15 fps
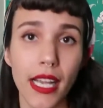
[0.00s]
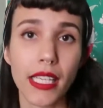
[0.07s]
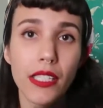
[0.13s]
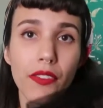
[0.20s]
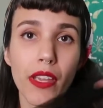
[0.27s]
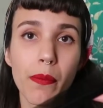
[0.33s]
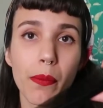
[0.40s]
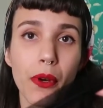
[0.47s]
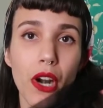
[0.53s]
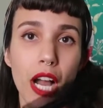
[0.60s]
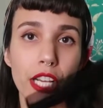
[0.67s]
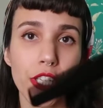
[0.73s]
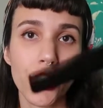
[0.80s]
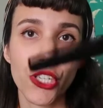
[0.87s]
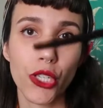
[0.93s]
kind of a
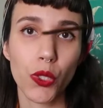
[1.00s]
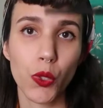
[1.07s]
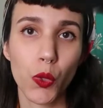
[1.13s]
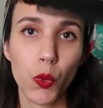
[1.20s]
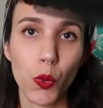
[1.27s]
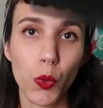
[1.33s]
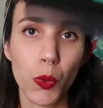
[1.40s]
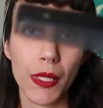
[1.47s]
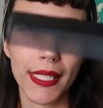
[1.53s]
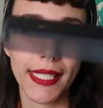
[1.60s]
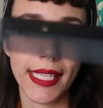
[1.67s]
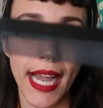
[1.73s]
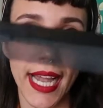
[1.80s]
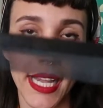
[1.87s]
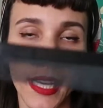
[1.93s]
brush to
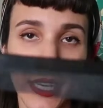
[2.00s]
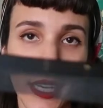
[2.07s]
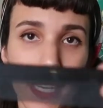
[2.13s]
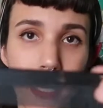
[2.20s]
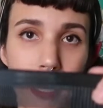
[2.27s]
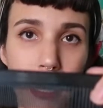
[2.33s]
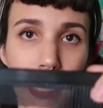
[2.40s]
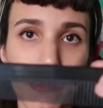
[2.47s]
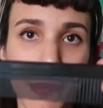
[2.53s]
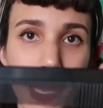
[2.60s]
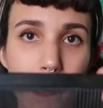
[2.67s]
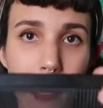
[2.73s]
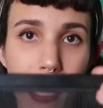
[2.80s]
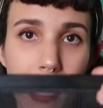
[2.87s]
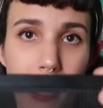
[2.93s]
style
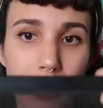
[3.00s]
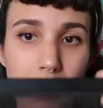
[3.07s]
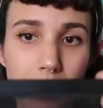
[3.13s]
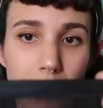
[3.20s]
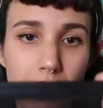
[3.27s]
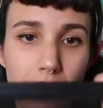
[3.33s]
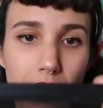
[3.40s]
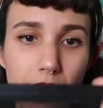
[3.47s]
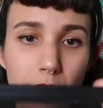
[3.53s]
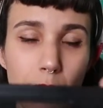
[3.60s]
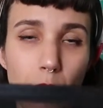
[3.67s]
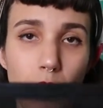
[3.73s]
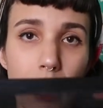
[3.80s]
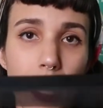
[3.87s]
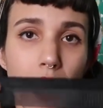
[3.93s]
my bangs. In the
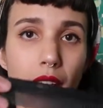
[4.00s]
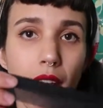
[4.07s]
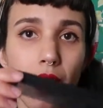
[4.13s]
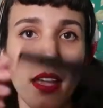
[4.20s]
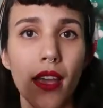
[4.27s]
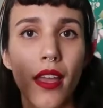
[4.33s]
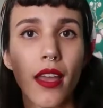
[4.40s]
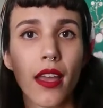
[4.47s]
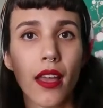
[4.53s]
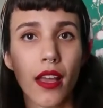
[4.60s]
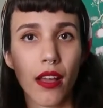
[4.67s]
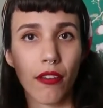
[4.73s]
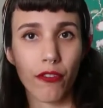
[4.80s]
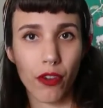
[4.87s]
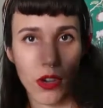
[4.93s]
morning,
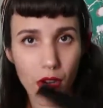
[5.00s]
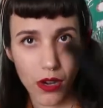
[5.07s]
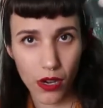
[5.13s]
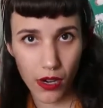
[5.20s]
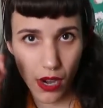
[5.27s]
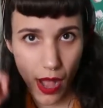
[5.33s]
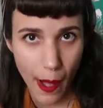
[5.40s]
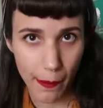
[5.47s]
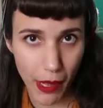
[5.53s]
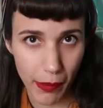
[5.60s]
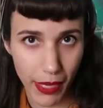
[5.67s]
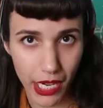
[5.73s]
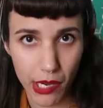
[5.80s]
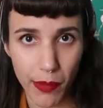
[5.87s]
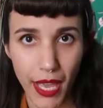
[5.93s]
for my
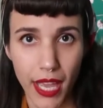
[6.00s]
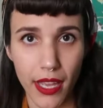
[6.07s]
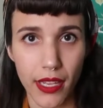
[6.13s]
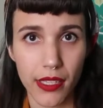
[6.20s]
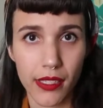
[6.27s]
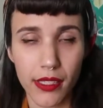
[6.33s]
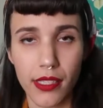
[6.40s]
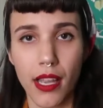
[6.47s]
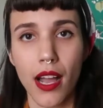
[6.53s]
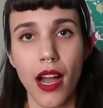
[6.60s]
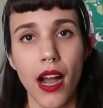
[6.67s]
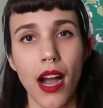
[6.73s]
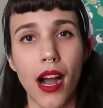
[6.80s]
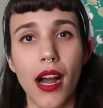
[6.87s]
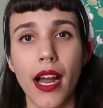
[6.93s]
Bettie bangs,
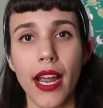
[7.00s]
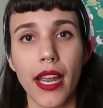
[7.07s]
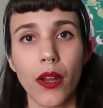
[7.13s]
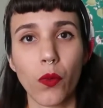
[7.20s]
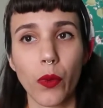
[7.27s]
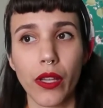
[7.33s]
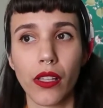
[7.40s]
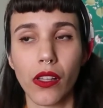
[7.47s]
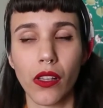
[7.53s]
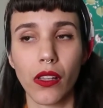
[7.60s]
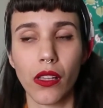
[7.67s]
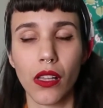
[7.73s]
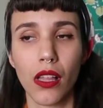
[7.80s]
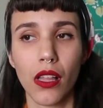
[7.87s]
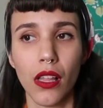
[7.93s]
I
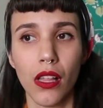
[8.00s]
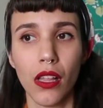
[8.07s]
will